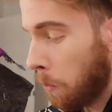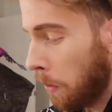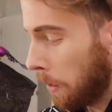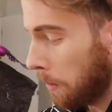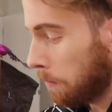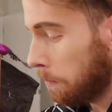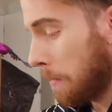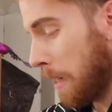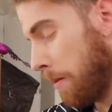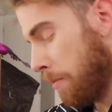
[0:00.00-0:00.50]

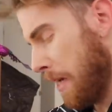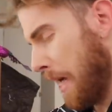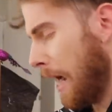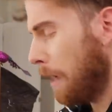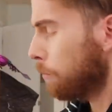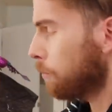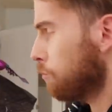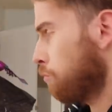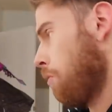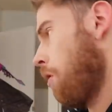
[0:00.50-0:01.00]
well, maybe I
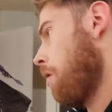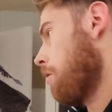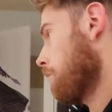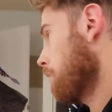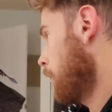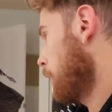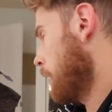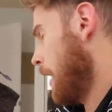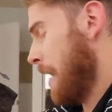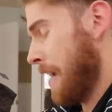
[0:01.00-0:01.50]
was wrong.
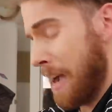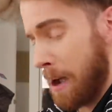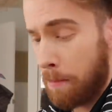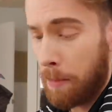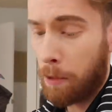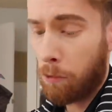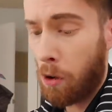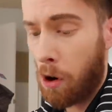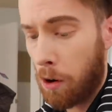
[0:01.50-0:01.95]
Okay, I've been